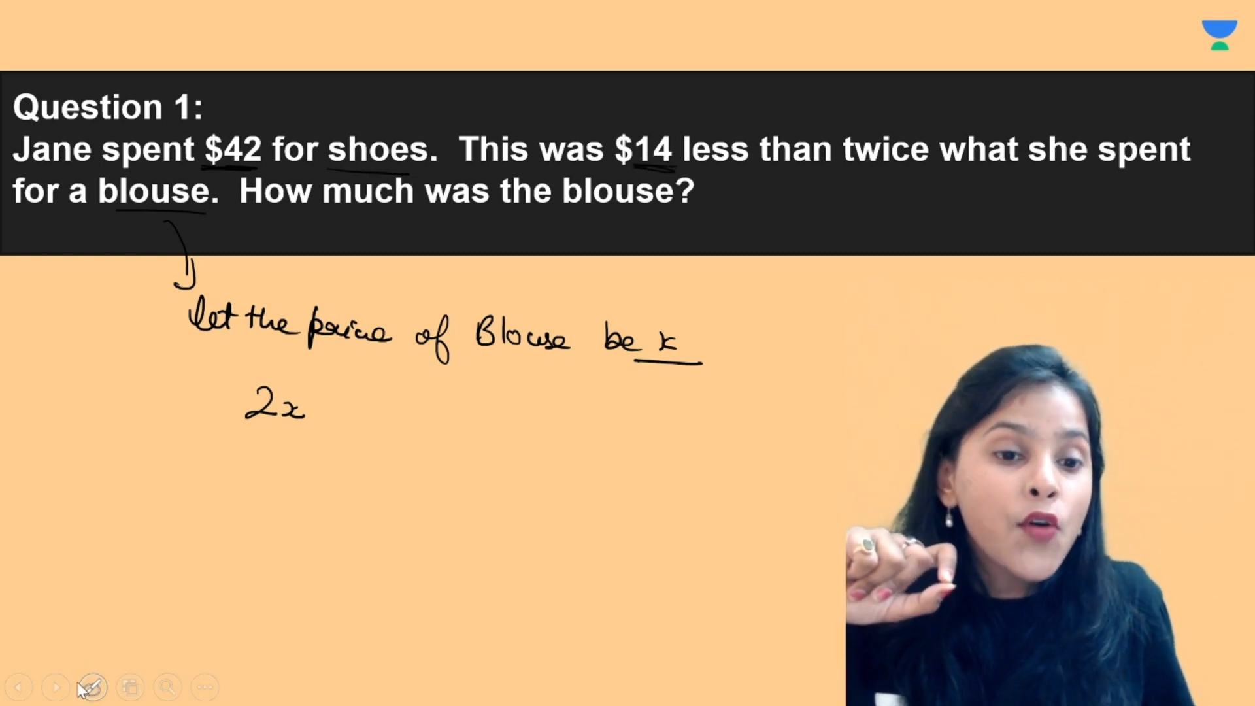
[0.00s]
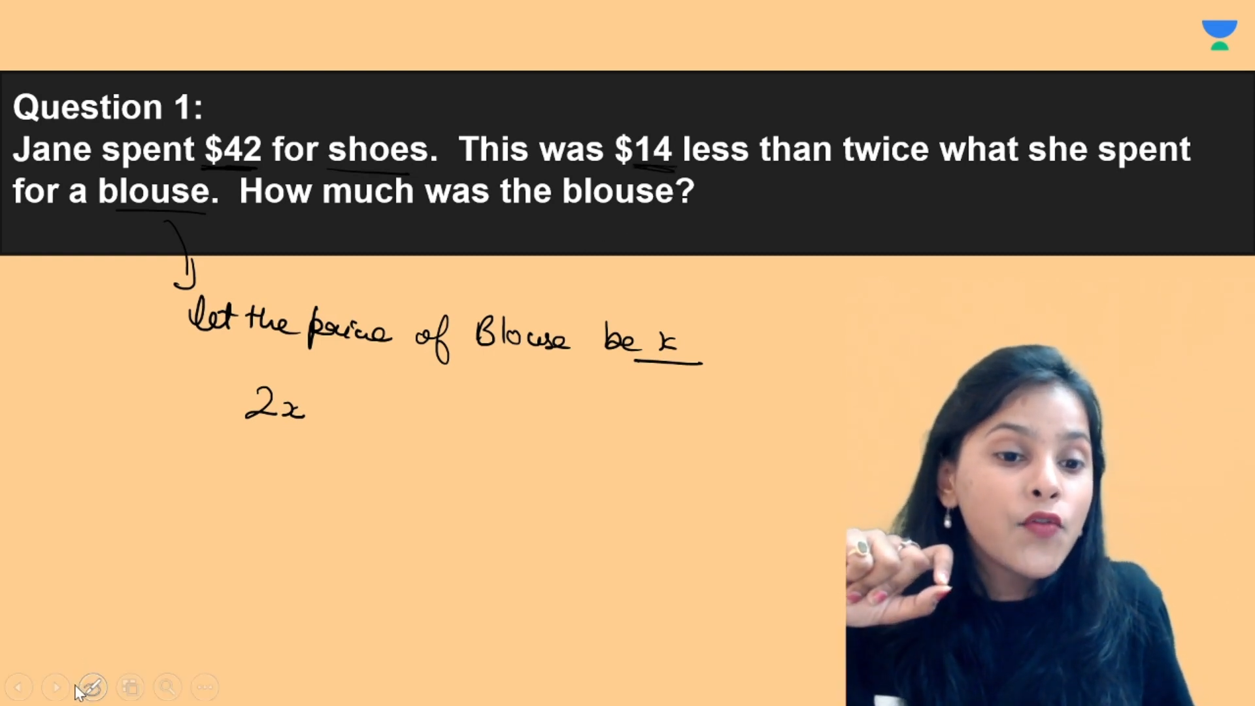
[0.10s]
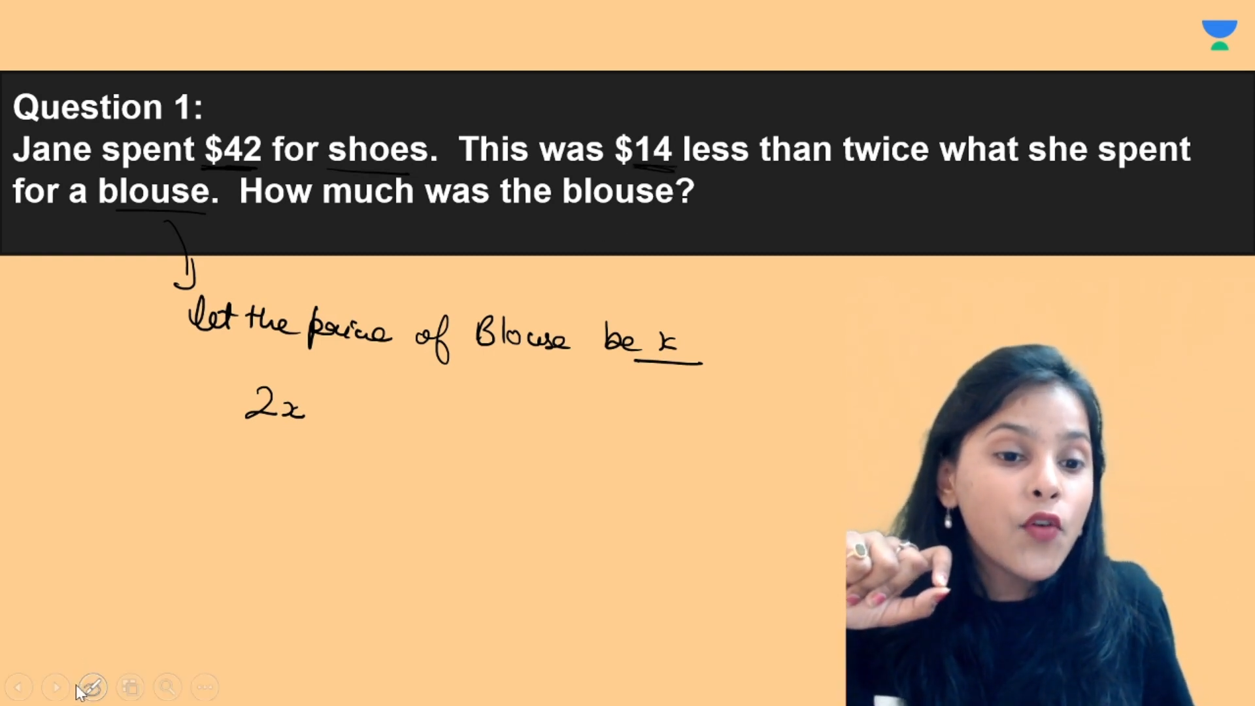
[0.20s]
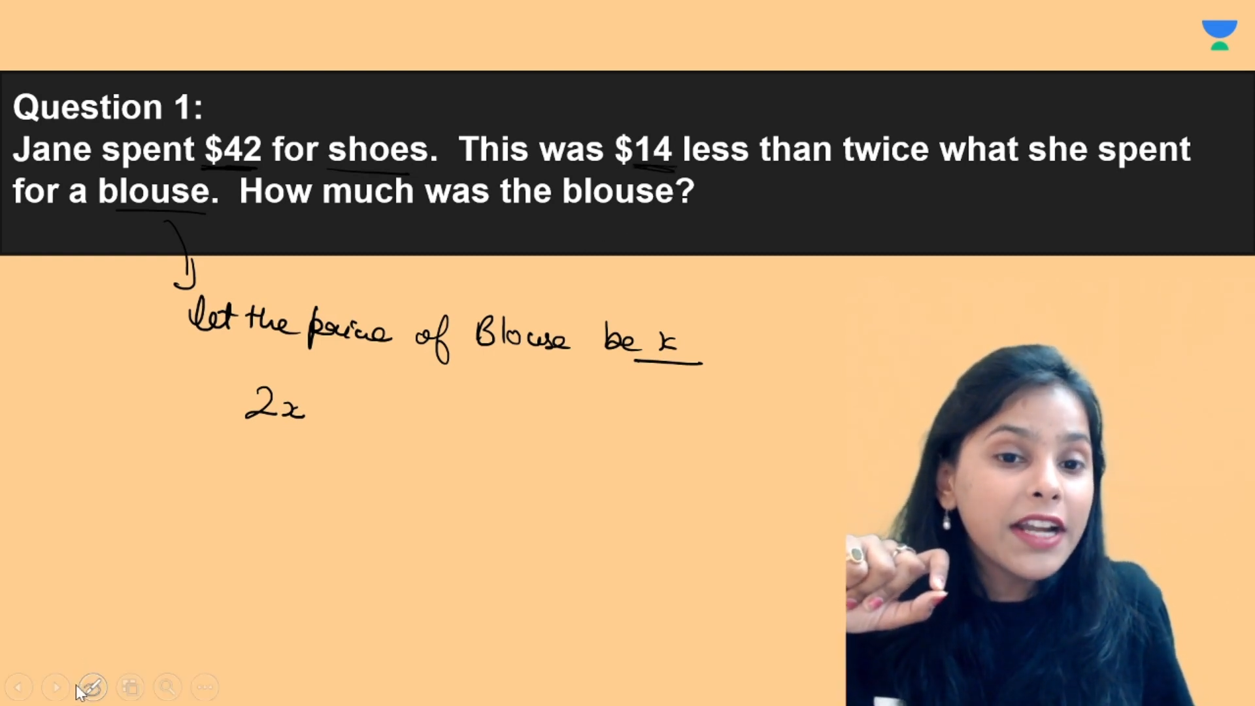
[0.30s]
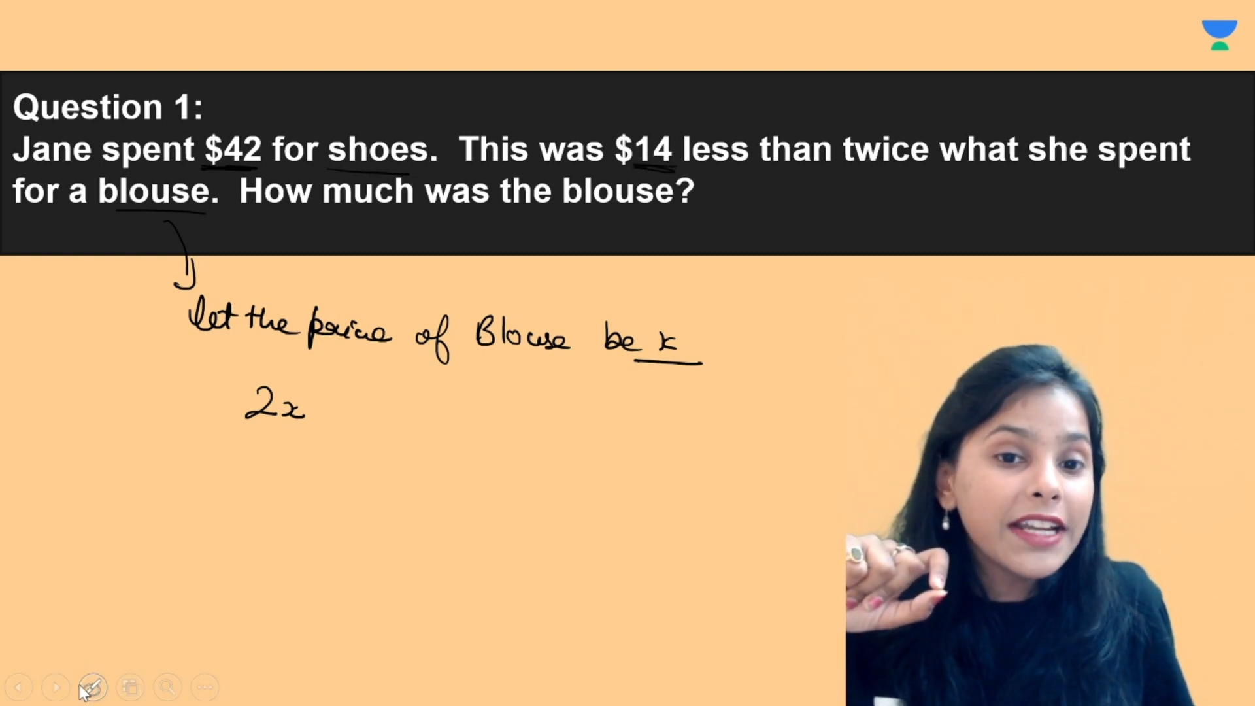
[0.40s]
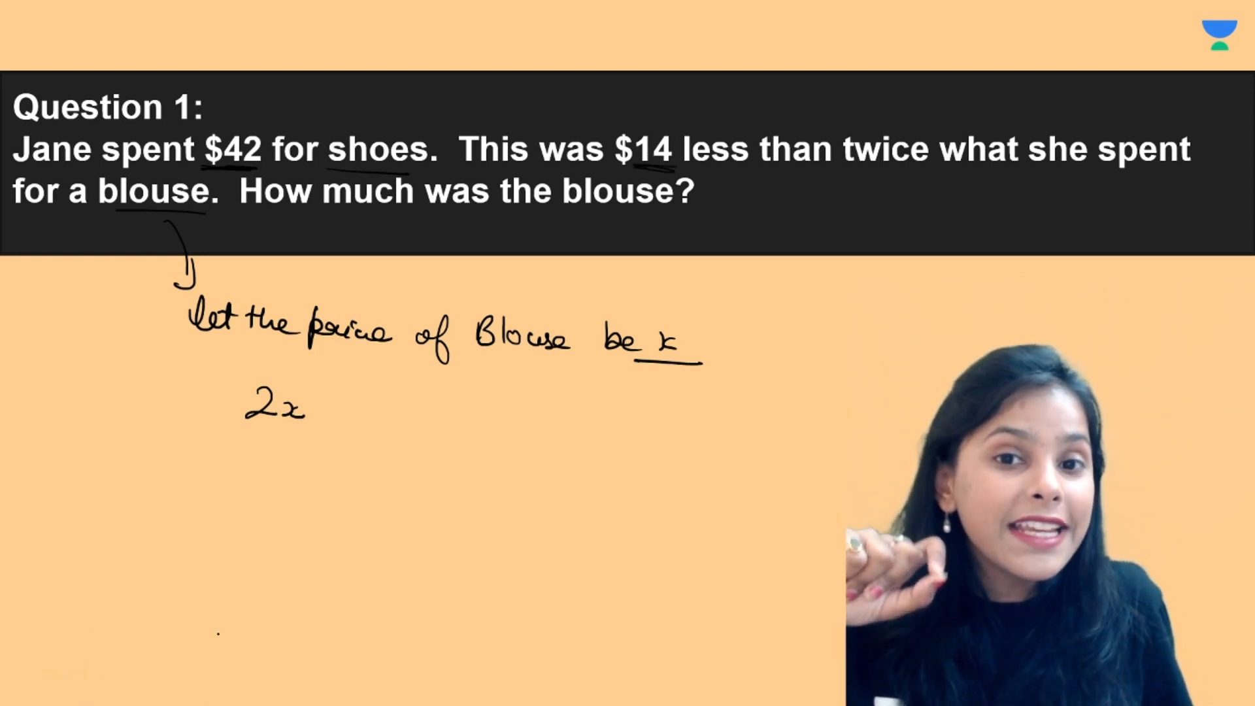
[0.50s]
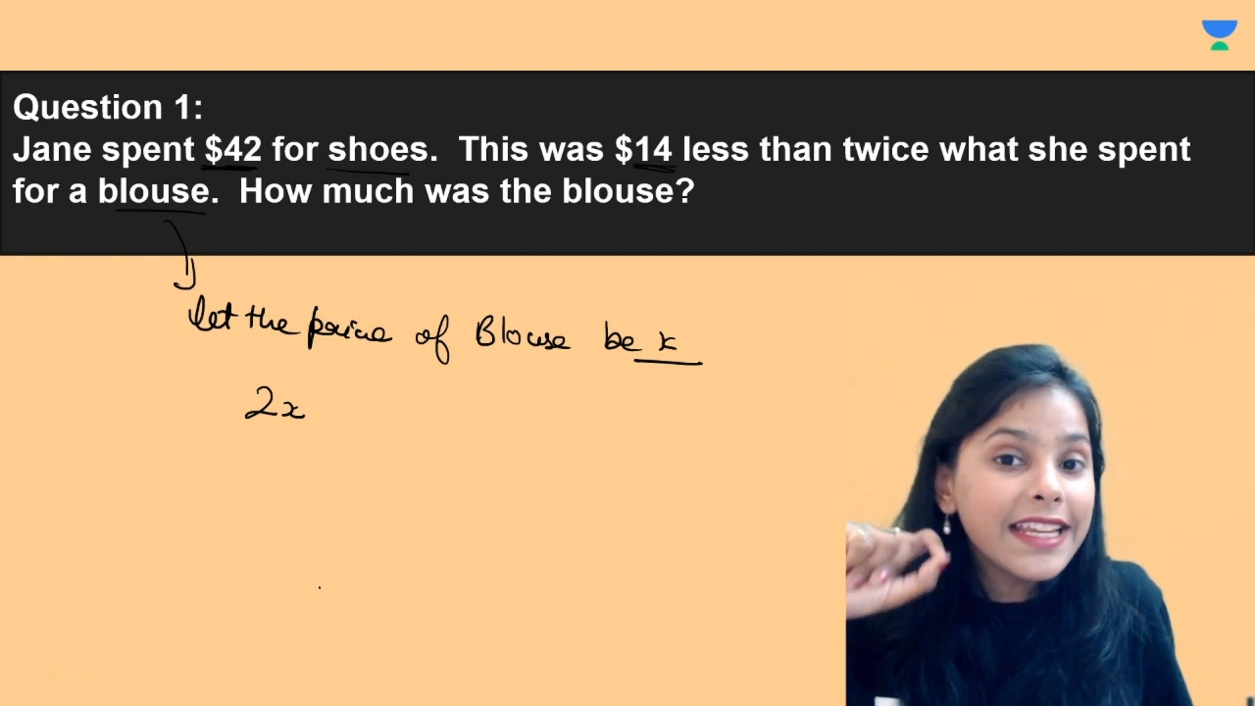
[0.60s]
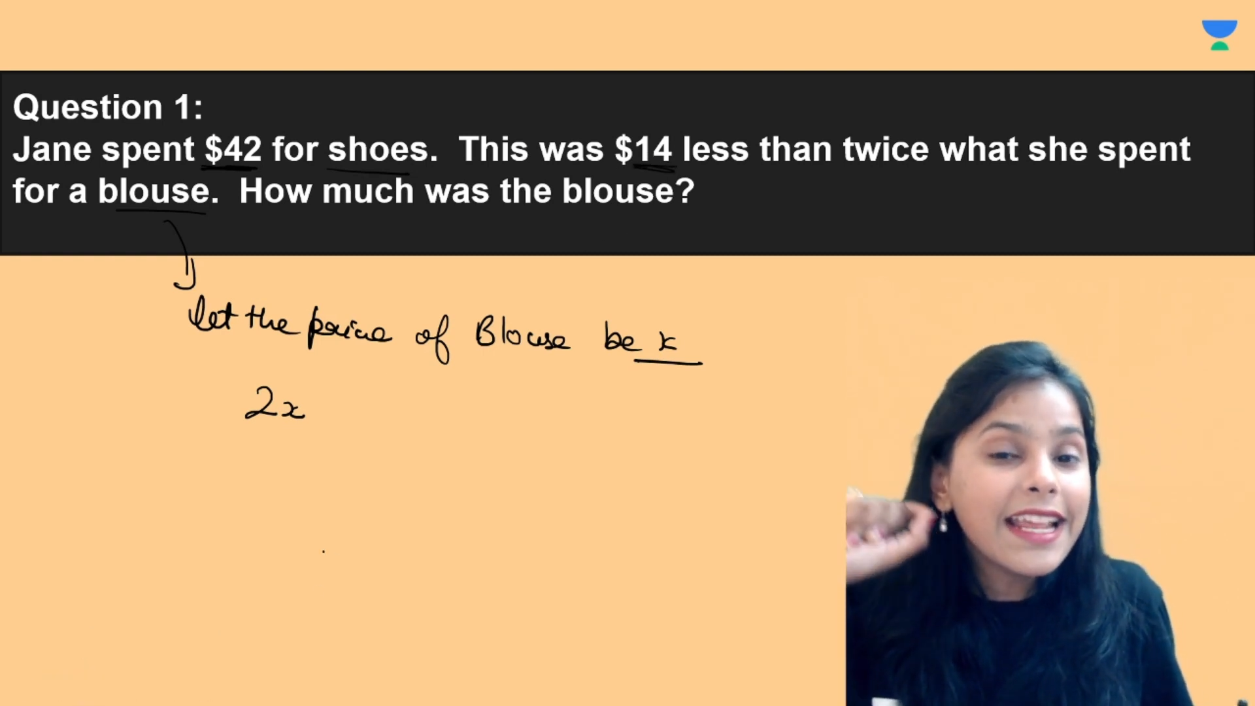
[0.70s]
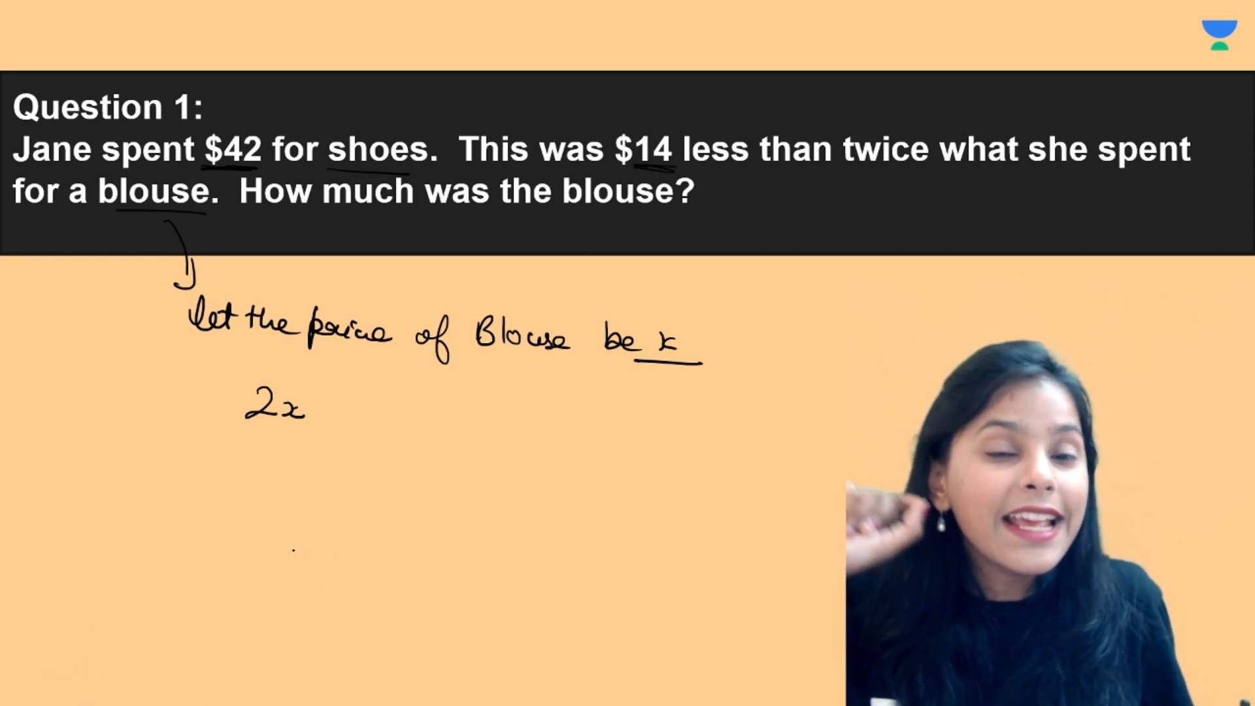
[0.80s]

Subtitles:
14